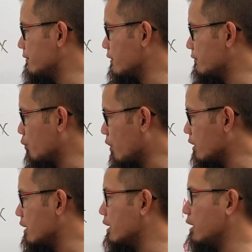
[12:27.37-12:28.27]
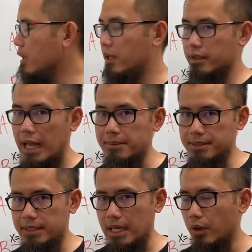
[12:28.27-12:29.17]
4 times
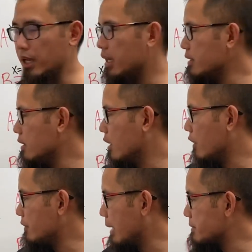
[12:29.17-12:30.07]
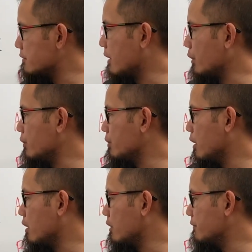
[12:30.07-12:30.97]
the ln of absolute value
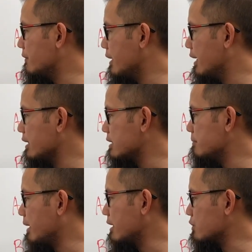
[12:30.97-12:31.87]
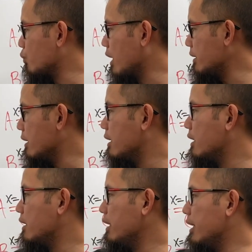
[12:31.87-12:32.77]
of x minus 1
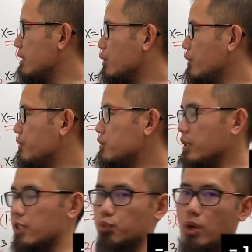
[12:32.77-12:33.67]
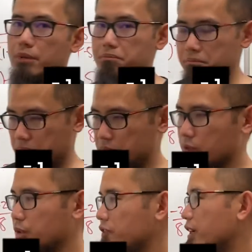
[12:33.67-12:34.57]
and the coefficient here is 1
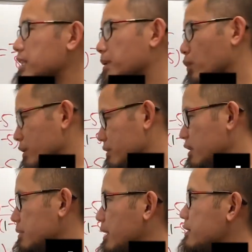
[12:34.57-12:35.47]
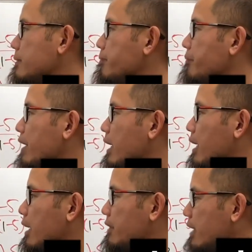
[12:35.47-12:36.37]
so divided by 1 doesn't matter
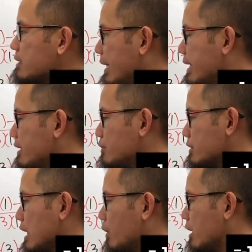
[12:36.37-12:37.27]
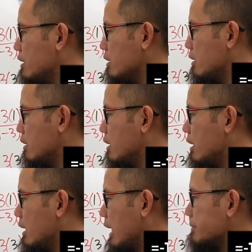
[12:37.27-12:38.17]
next and then just ln
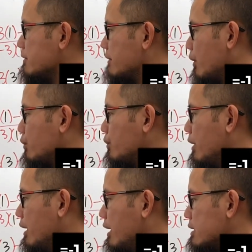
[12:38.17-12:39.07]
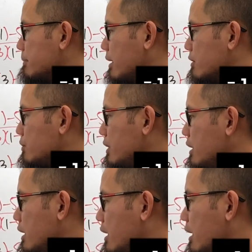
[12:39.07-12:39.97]
absolute value x minus
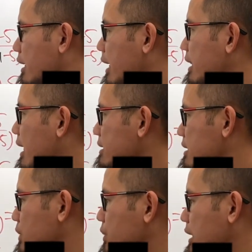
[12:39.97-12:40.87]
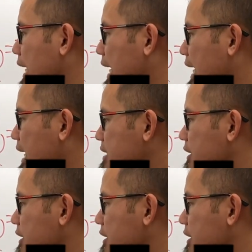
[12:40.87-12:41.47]
3 and lastly we add